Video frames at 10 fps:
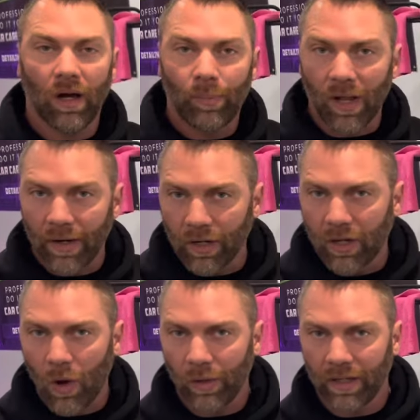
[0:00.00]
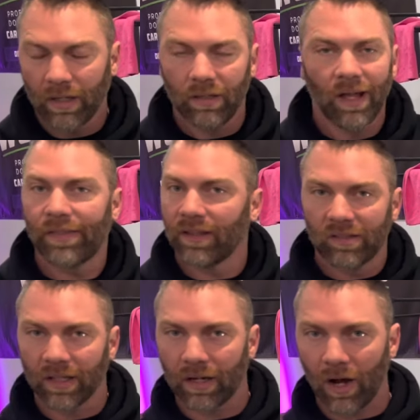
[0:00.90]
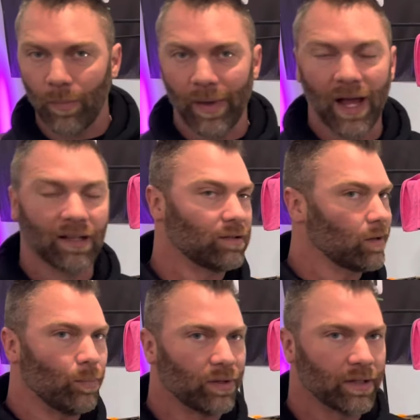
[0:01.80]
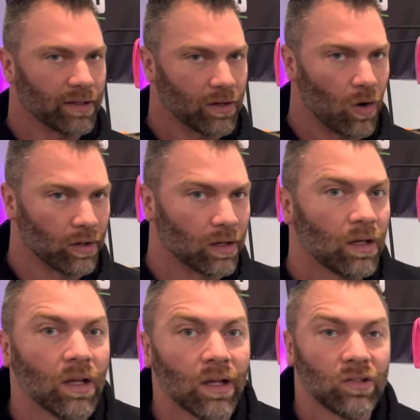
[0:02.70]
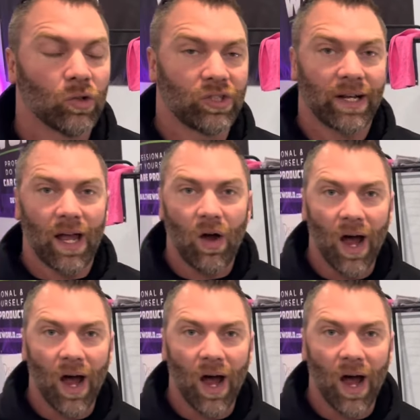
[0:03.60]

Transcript: apply your coating nothing's going to come back it's completely gone so check out